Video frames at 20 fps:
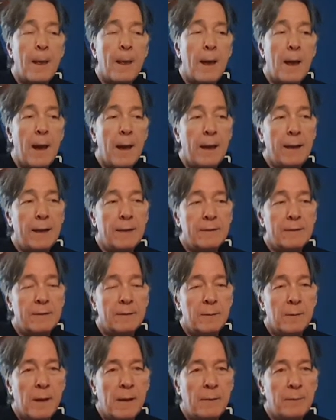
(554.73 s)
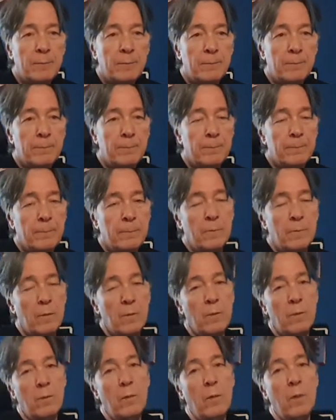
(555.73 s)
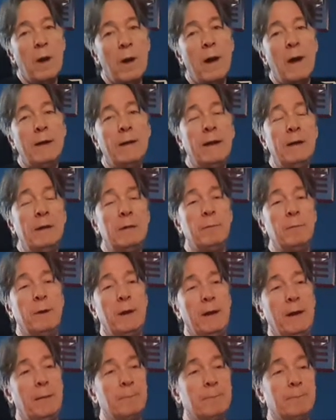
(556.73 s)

I get to where I need to be.